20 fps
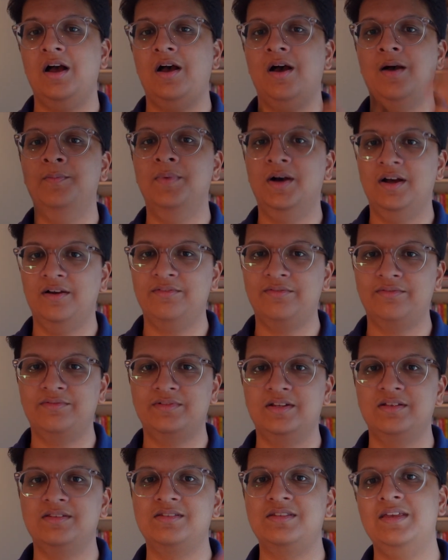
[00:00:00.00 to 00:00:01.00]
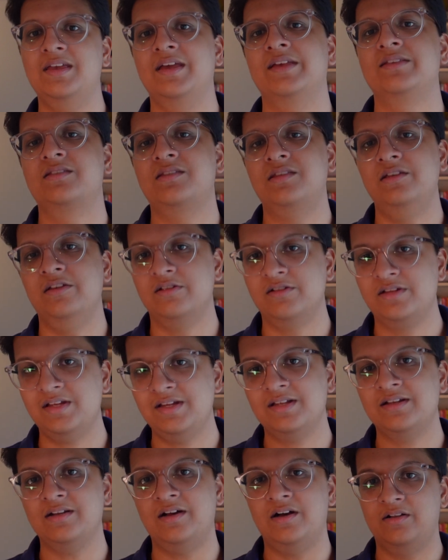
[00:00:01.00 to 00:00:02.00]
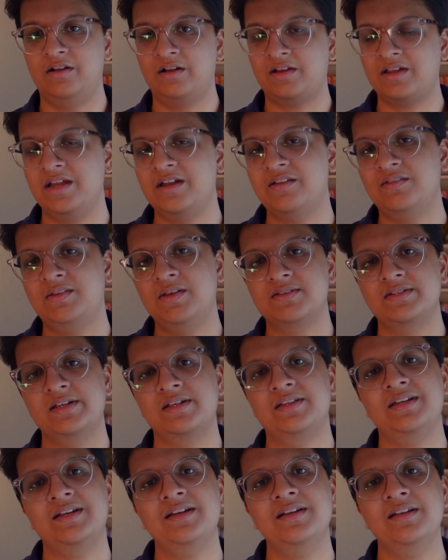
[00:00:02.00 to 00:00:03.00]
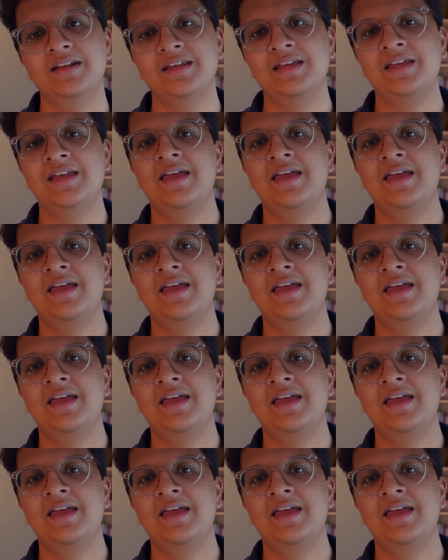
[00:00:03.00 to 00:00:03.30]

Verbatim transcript: above the CS theory and other kind of things like that.